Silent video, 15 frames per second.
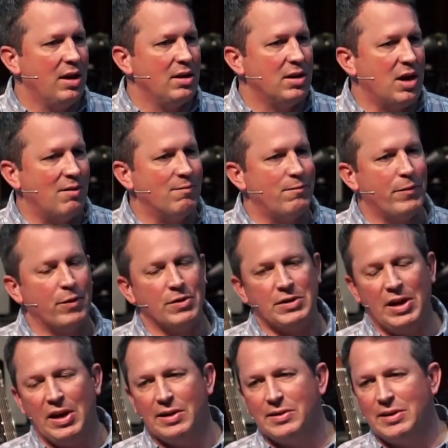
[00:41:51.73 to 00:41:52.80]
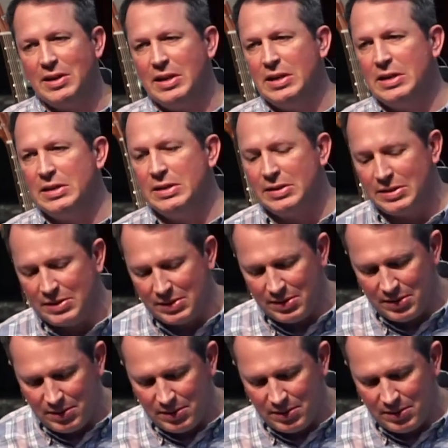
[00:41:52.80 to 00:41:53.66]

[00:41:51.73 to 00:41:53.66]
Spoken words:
comfort and ease.